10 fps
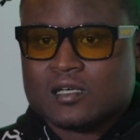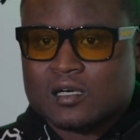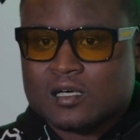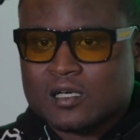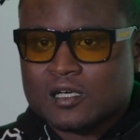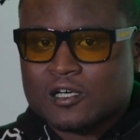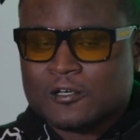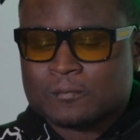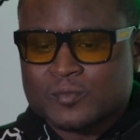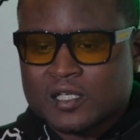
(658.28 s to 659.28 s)

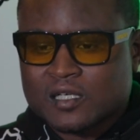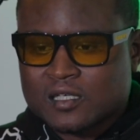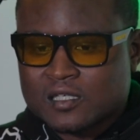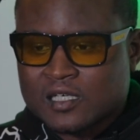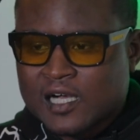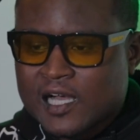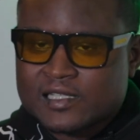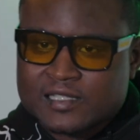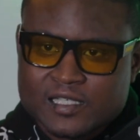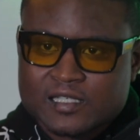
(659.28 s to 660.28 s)
an
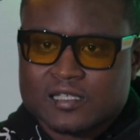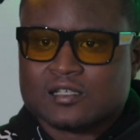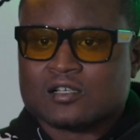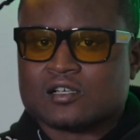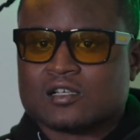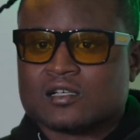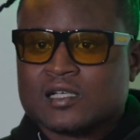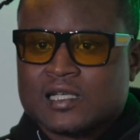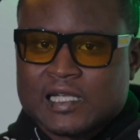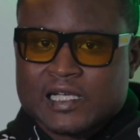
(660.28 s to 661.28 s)
idea,
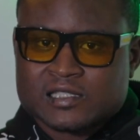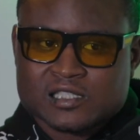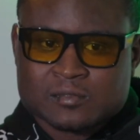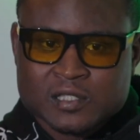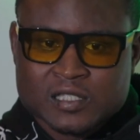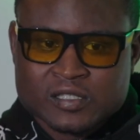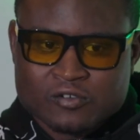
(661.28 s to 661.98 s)
or like just be